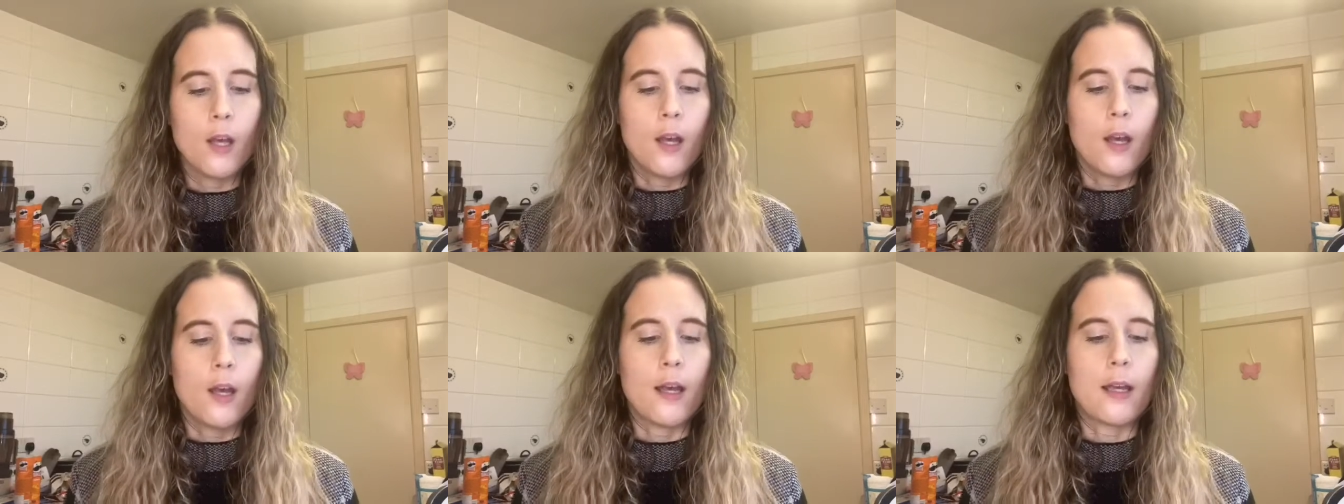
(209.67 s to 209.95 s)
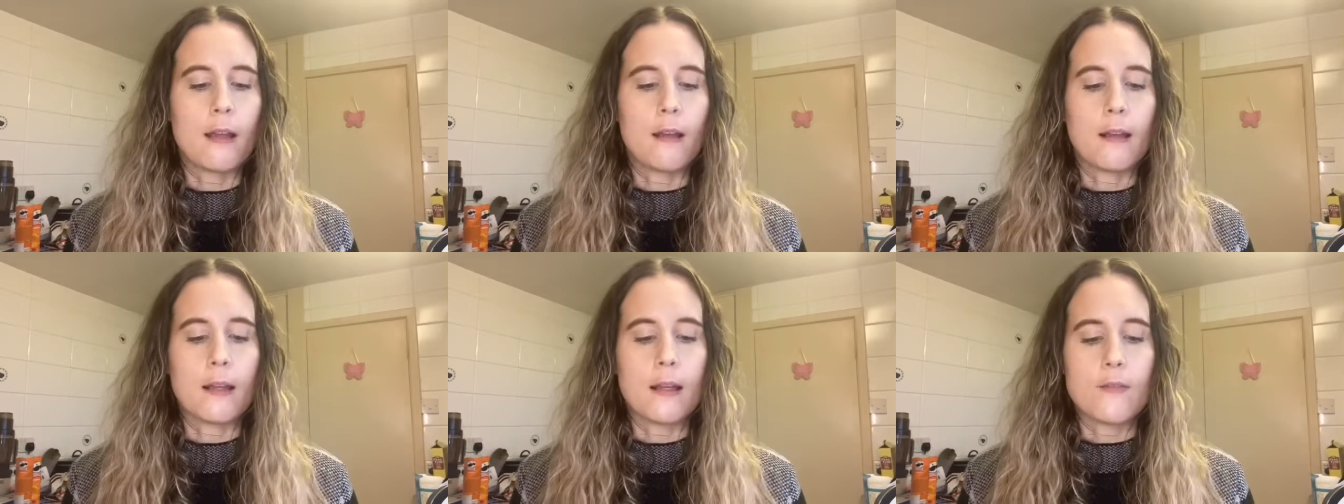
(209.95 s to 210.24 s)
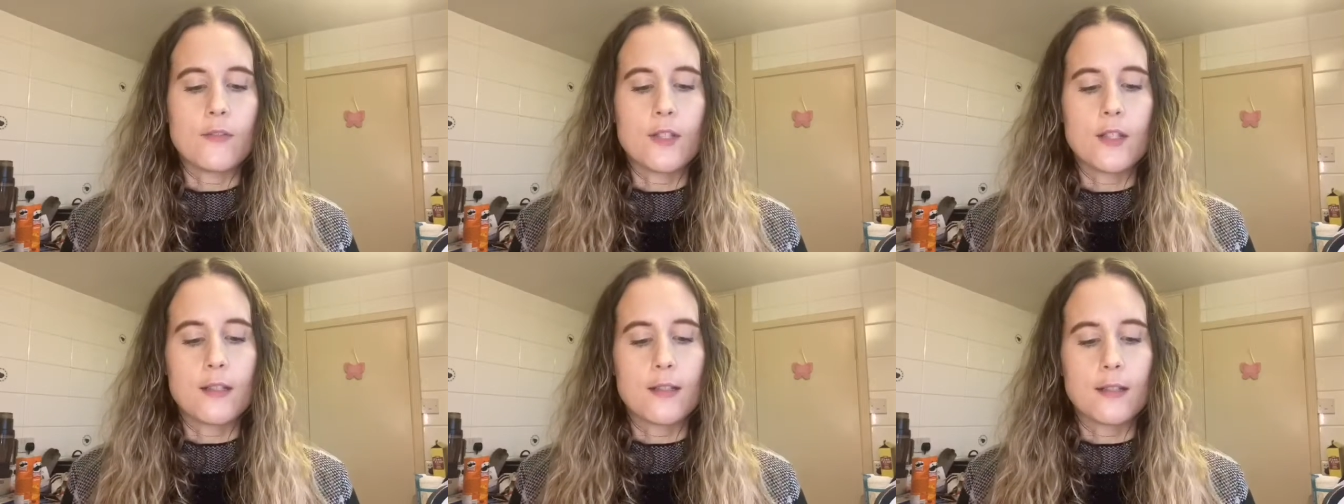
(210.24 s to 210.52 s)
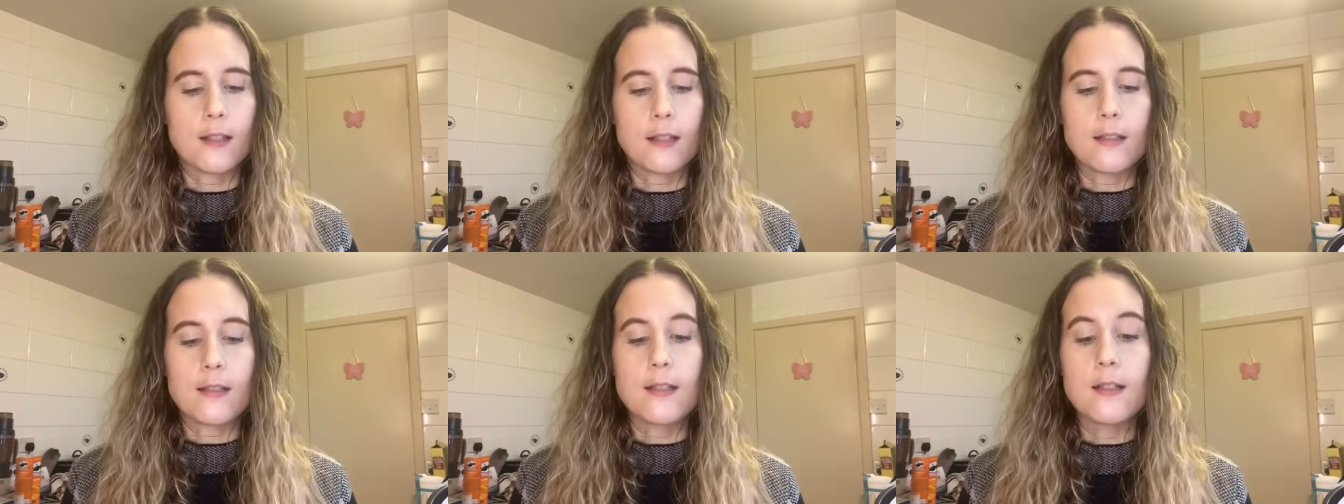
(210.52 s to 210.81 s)
It leaves
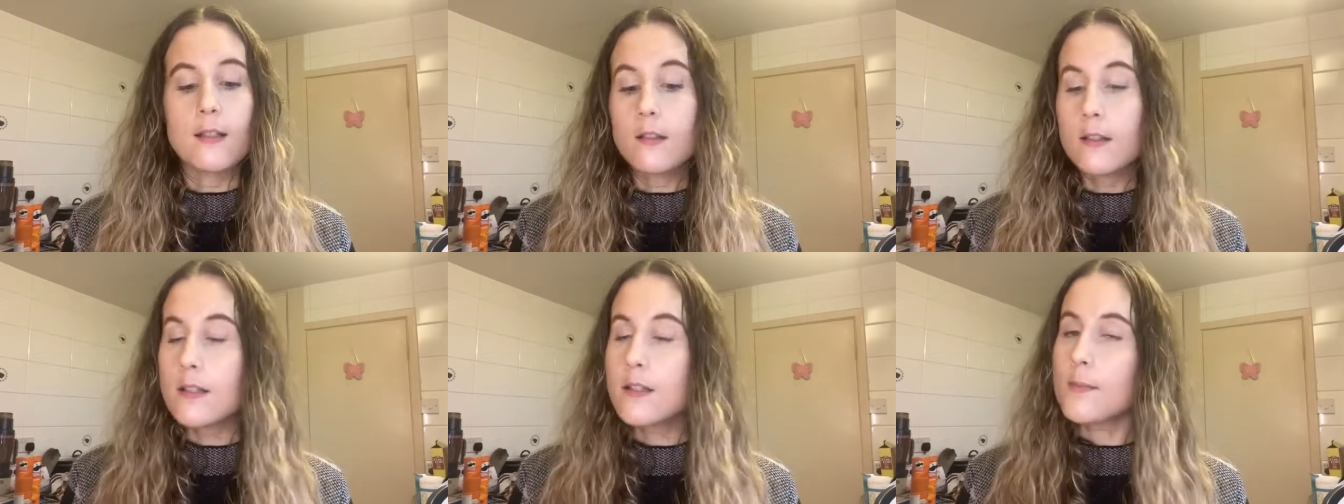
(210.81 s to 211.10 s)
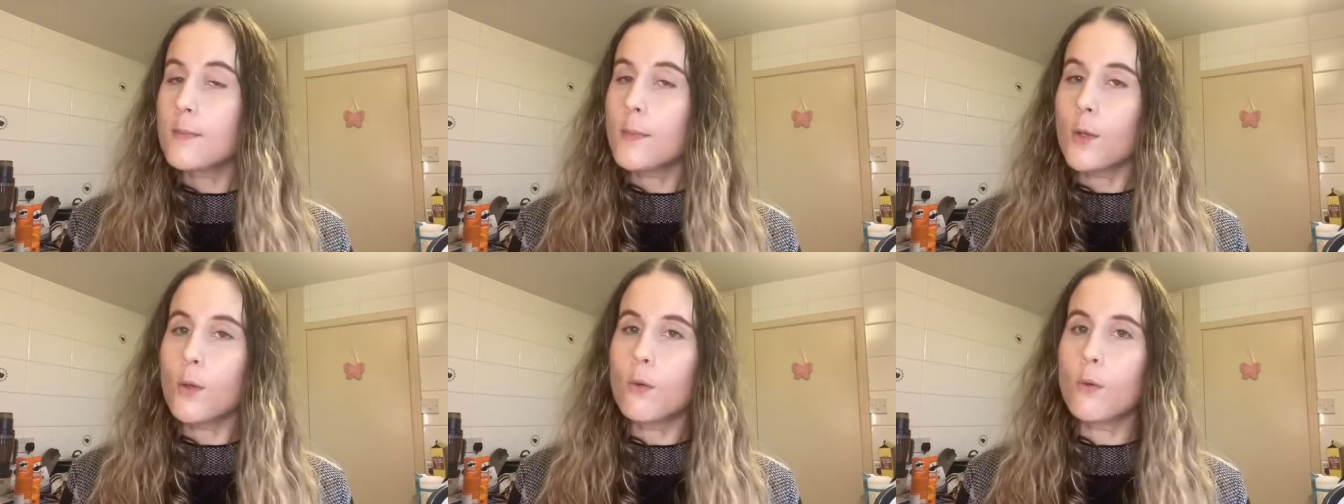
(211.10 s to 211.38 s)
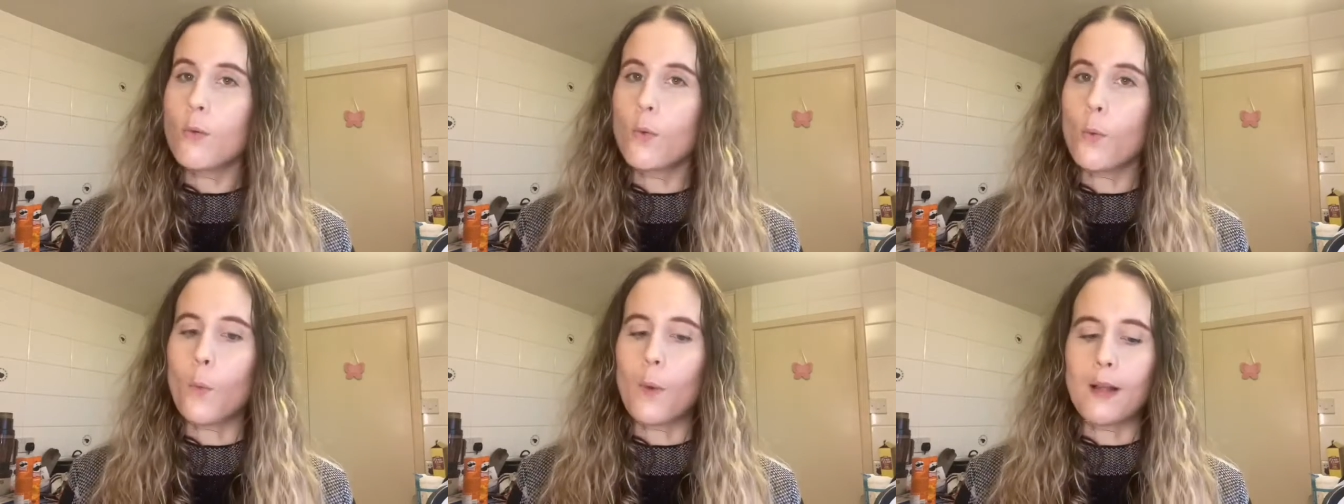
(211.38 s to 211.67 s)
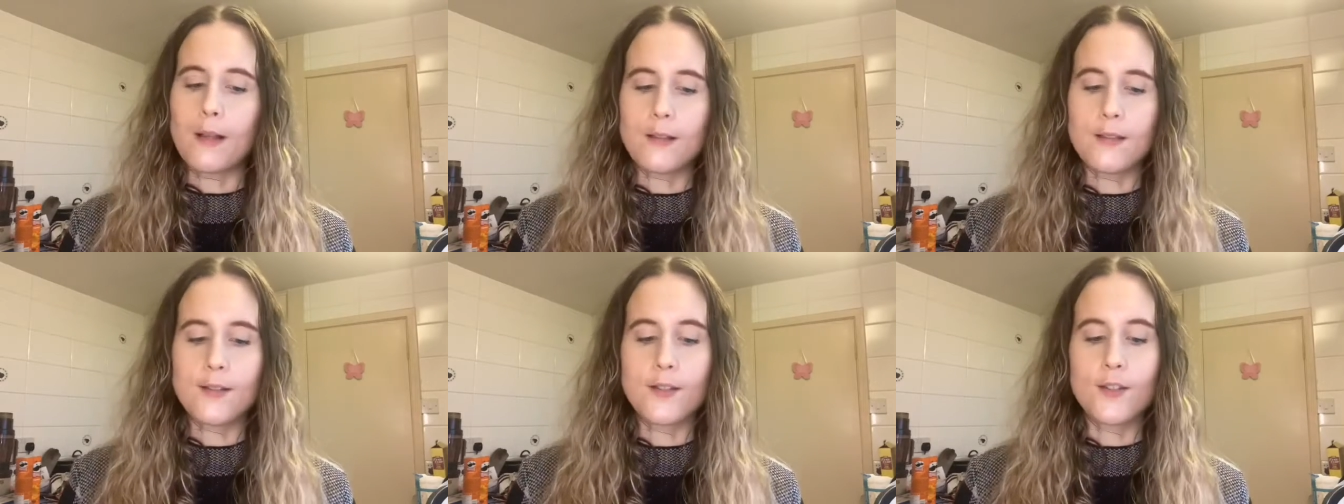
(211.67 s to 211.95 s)
skin silky smooth
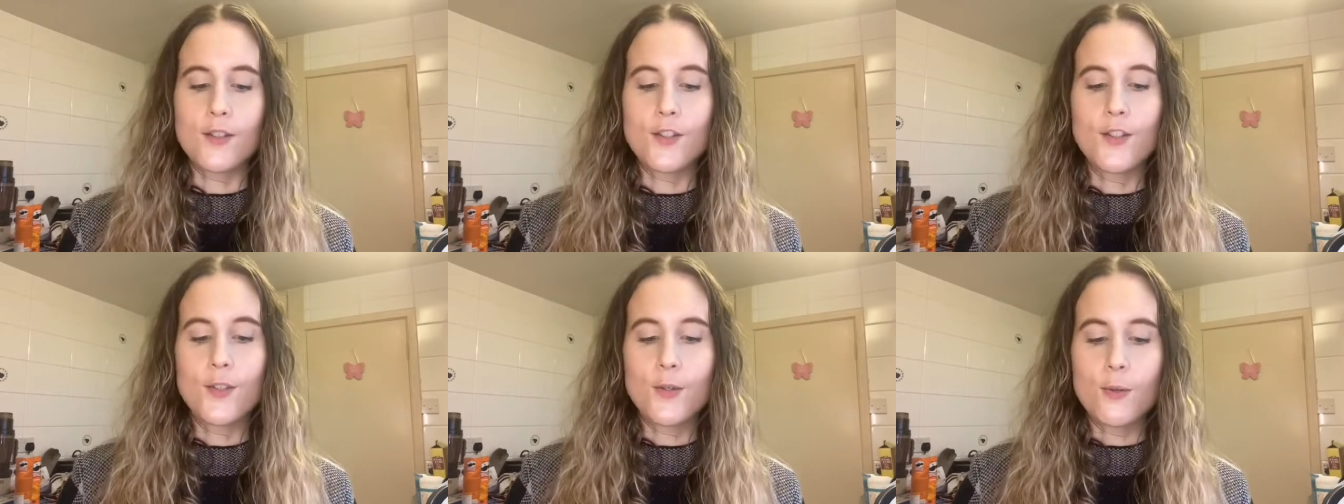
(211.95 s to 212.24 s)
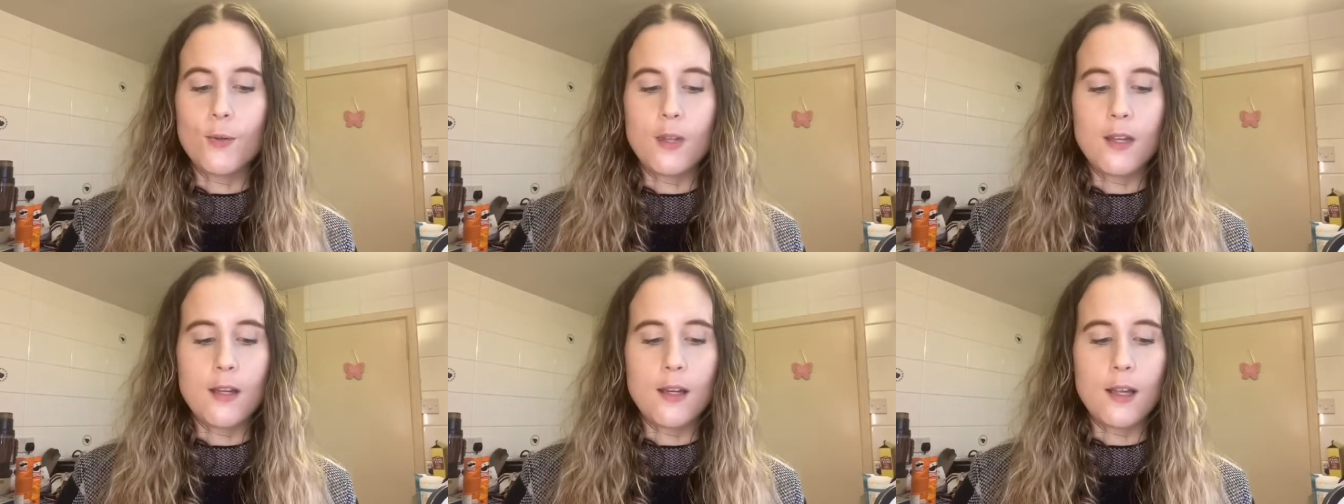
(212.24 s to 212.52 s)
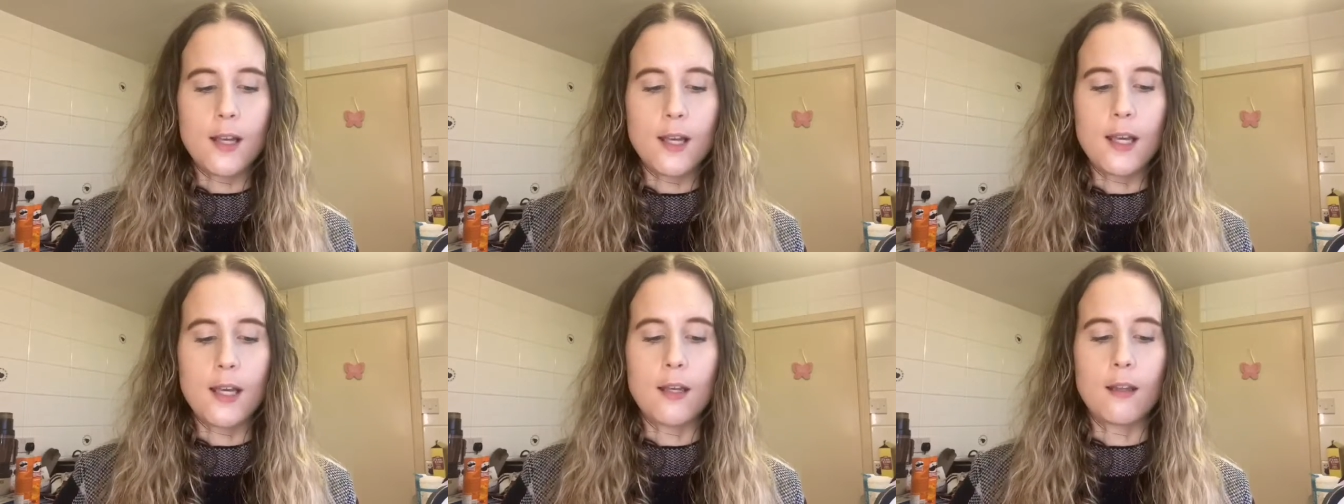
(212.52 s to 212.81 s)
whilst soothing,